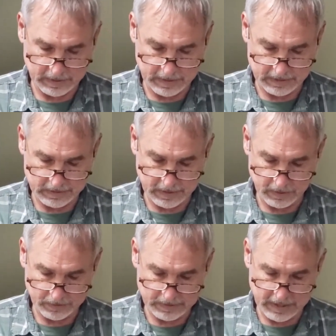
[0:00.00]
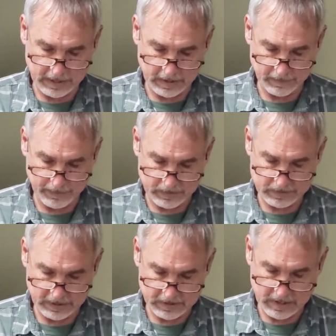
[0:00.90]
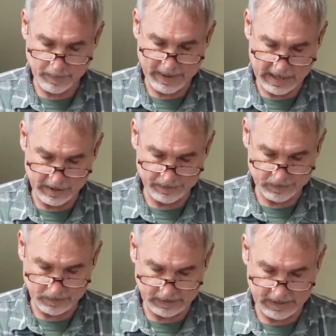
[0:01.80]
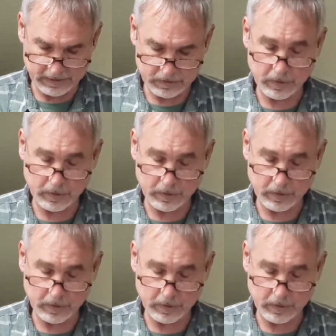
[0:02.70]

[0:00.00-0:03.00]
they still say if it's 60 pounds or less,